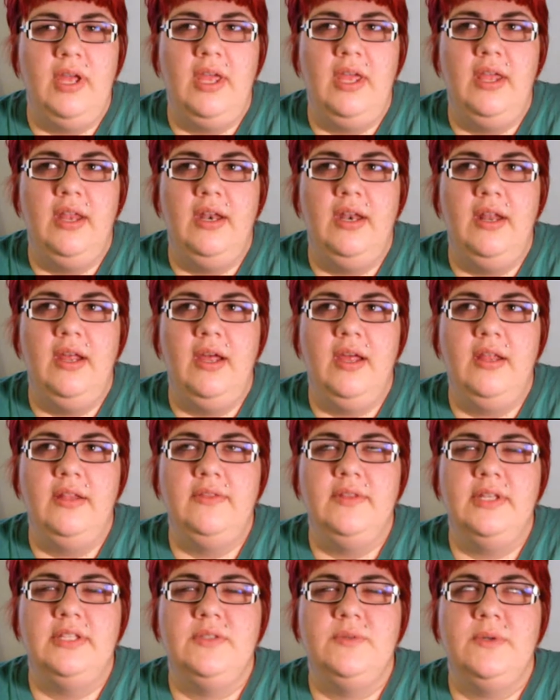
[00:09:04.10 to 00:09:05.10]
And, and
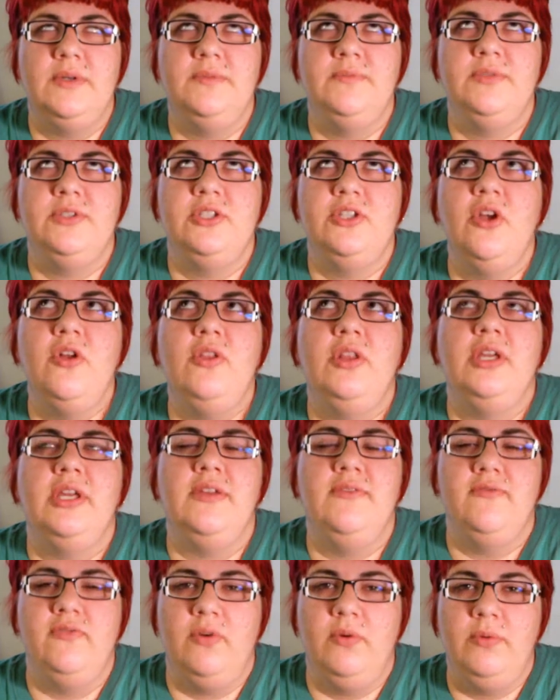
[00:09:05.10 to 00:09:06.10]
that's what I'm still looking
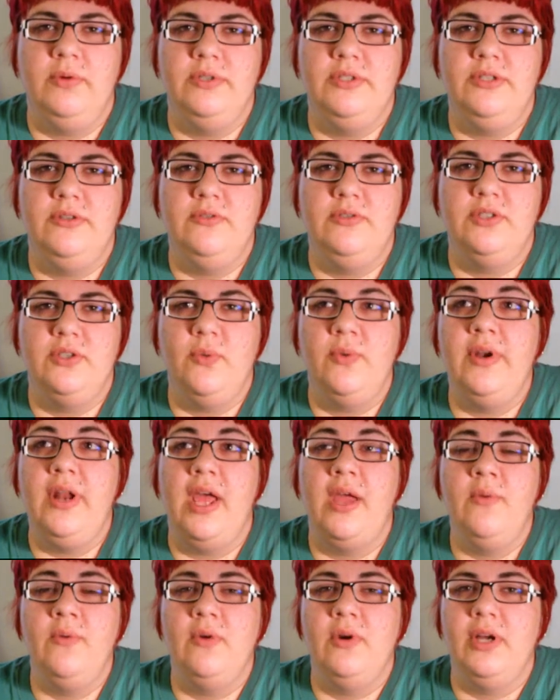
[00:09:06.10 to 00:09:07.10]
forward to. So when
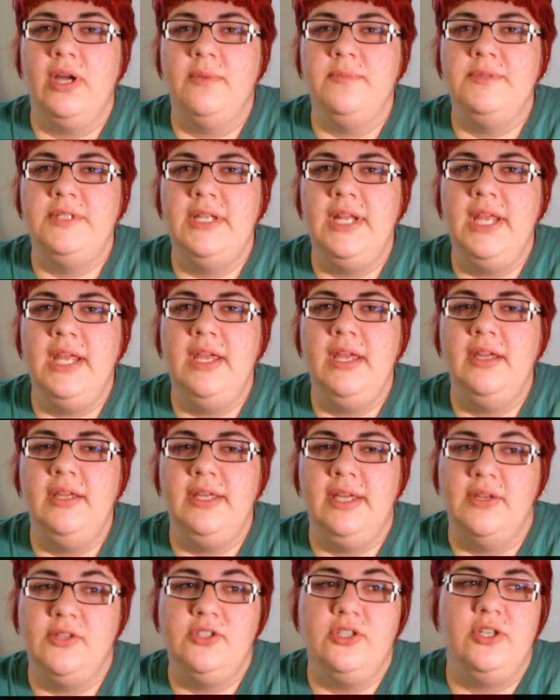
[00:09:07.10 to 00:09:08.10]
I woke up today,
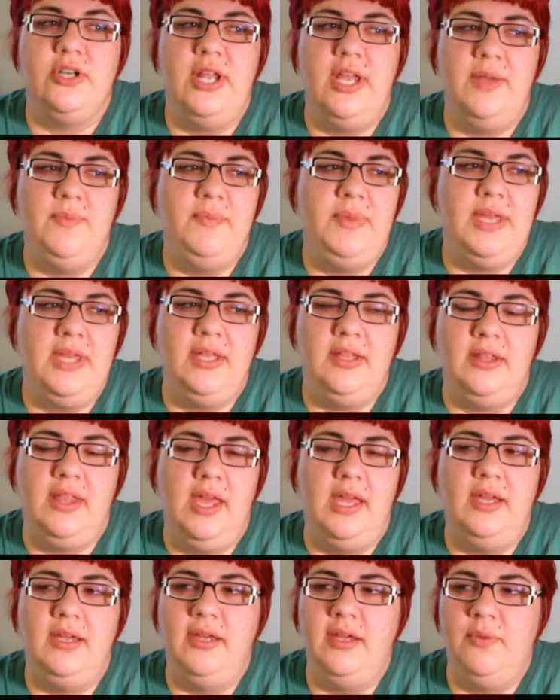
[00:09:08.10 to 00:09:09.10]
yesterday being
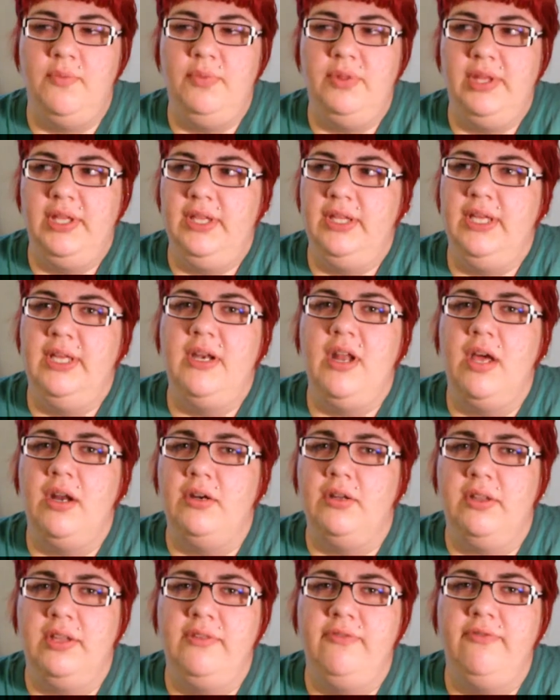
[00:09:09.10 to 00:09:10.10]
like completely and
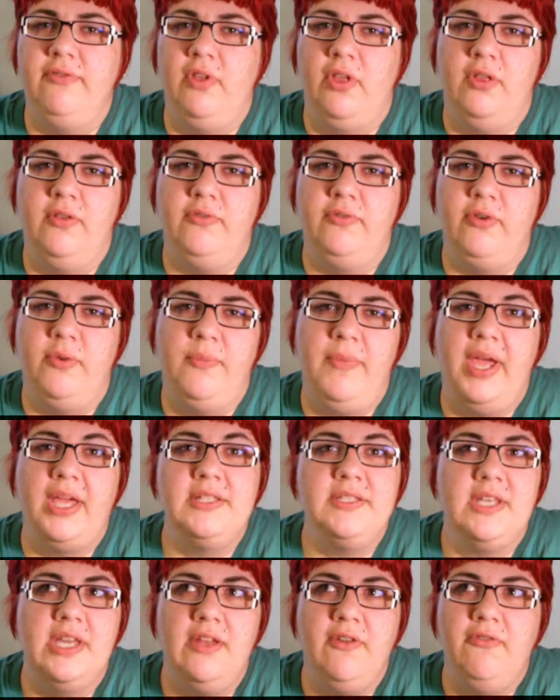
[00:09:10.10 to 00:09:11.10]
utterly full from
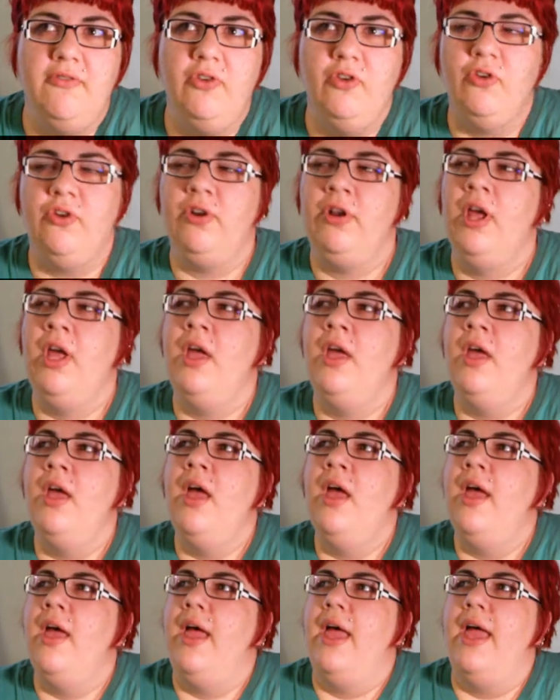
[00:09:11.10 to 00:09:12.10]
Mexican food
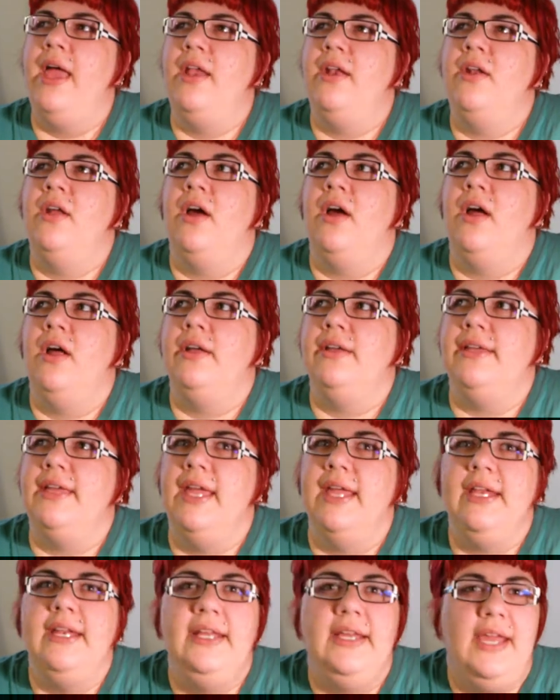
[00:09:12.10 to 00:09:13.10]
and
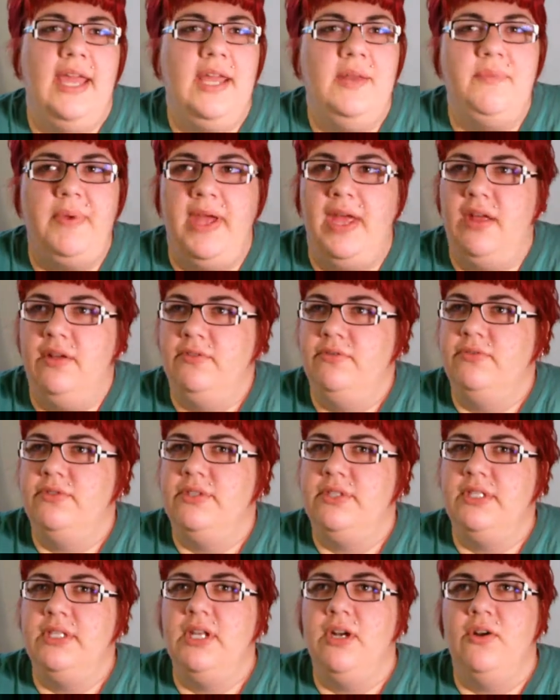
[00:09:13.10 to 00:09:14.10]
gaining eight
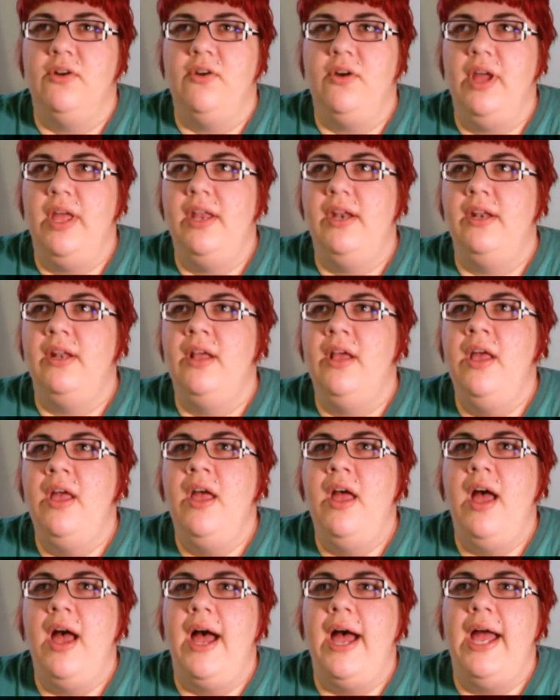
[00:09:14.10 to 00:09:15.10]
pounds, you know, and
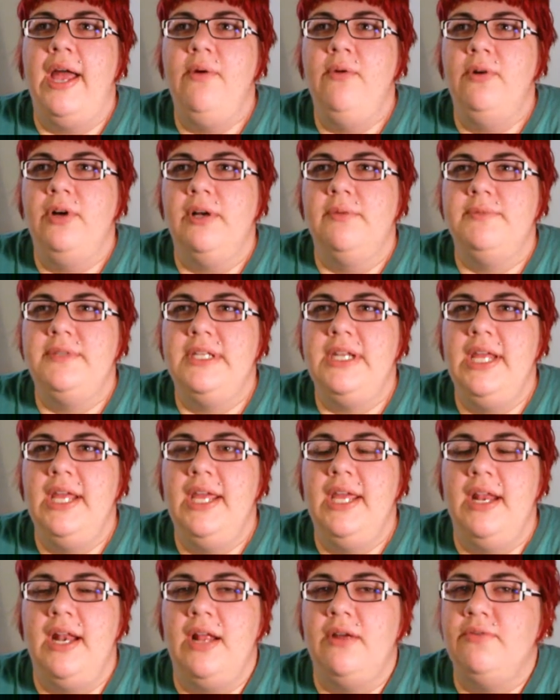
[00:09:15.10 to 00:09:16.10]
I woke up today
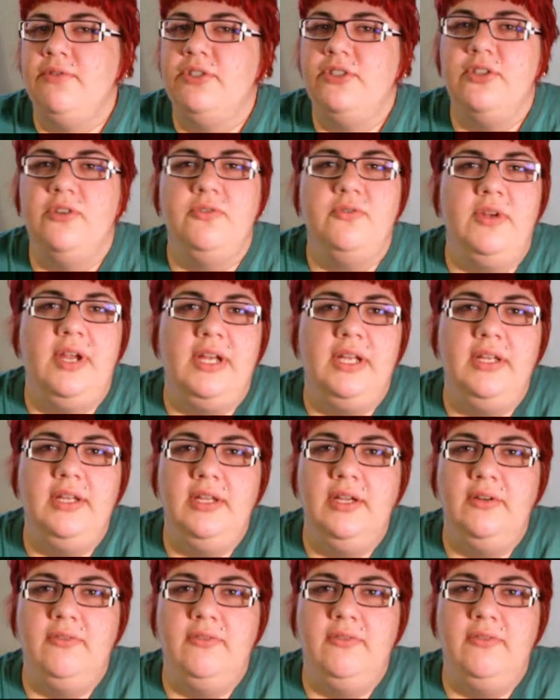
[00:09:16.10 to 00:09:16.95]
and I was so ready